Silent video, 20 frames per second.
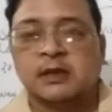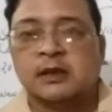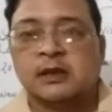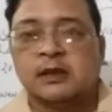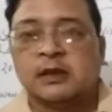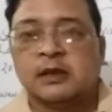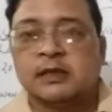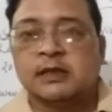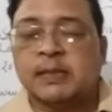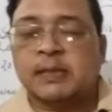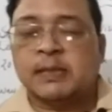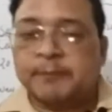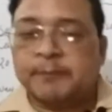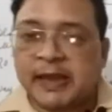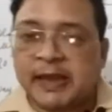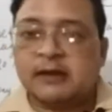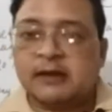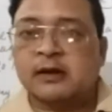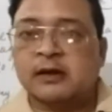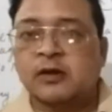the
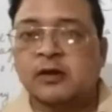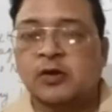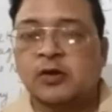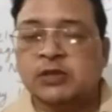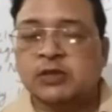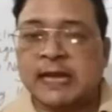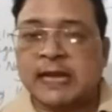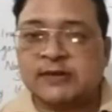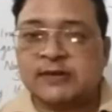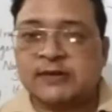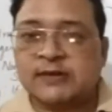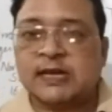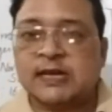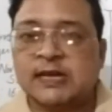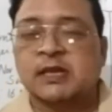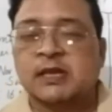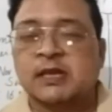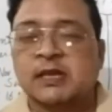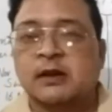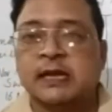peddler or the rat trap
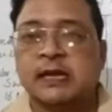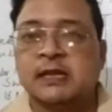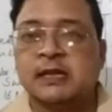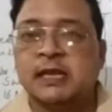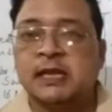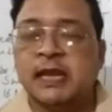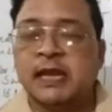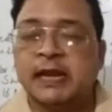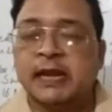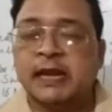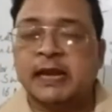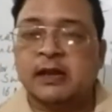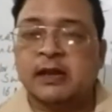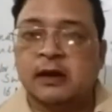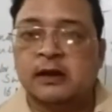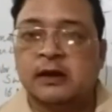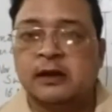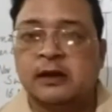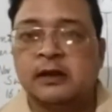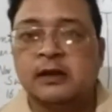seller that he had
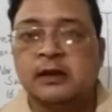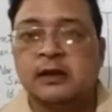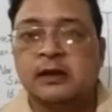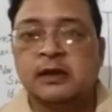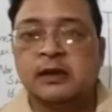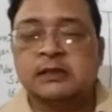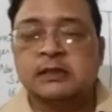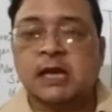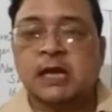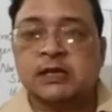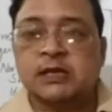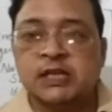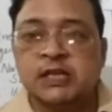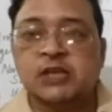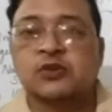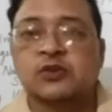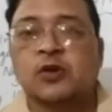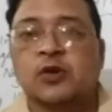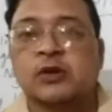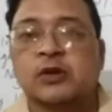earned 30
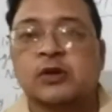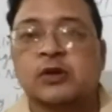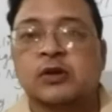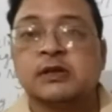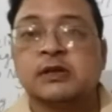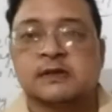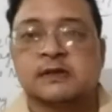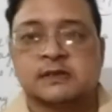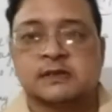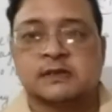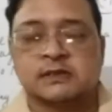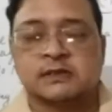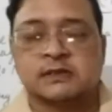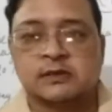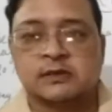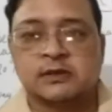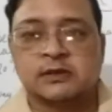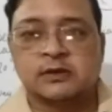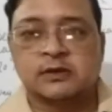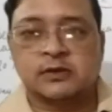kroners.
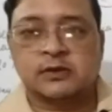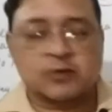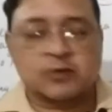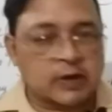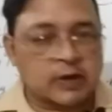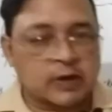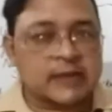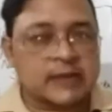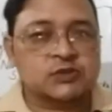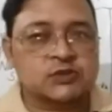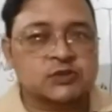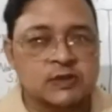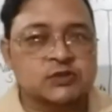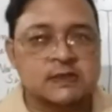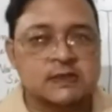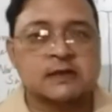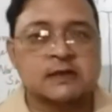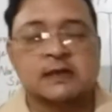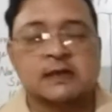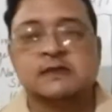Kroner actually is a
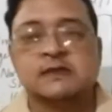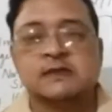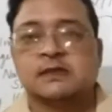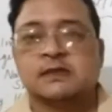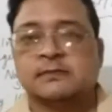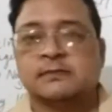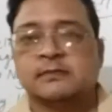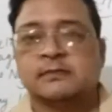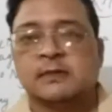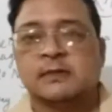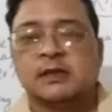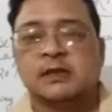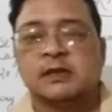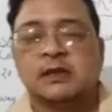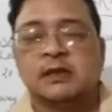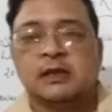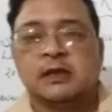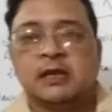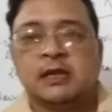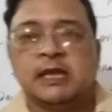currency.
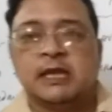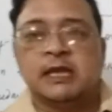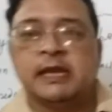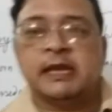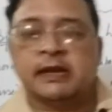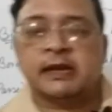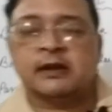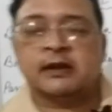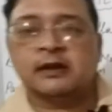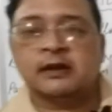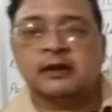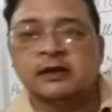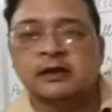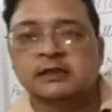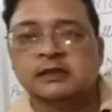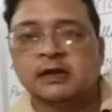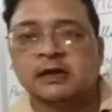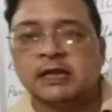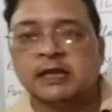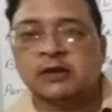He had earned
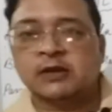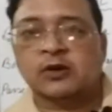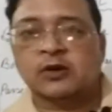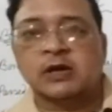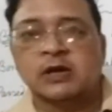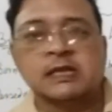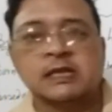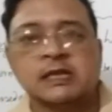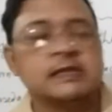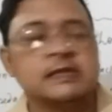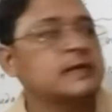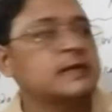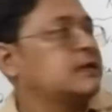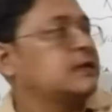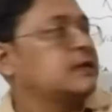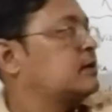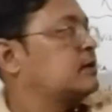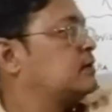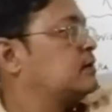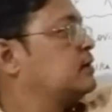30 kroners, and that
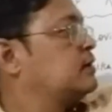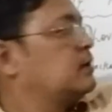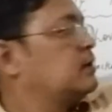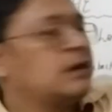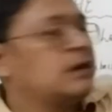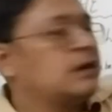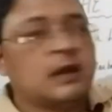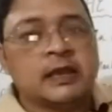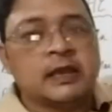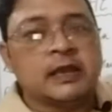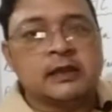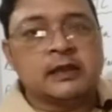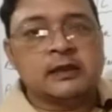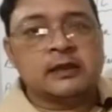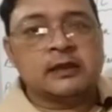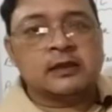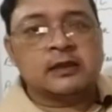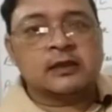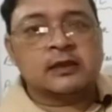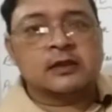are lying
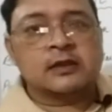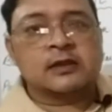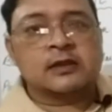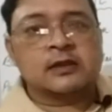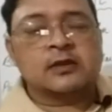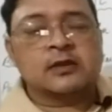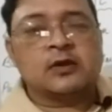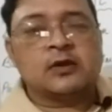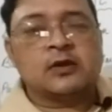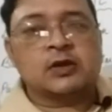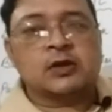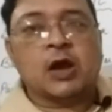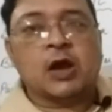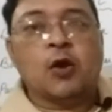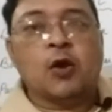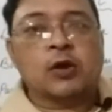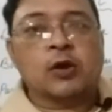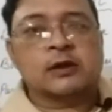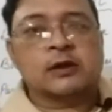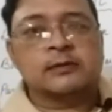on a
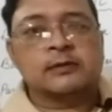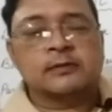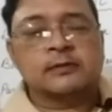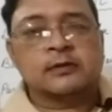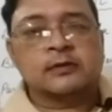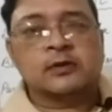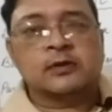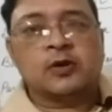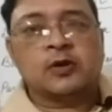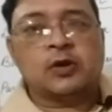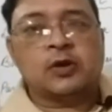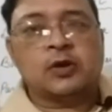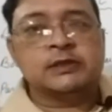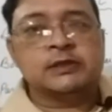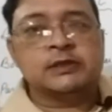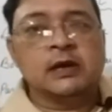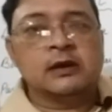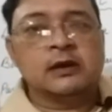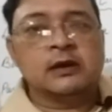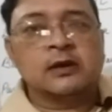hook on
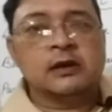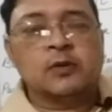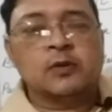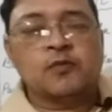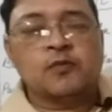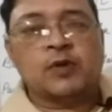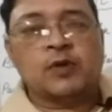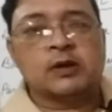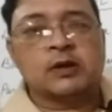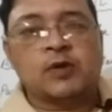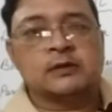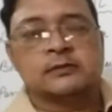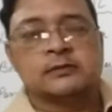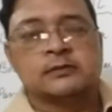the wall,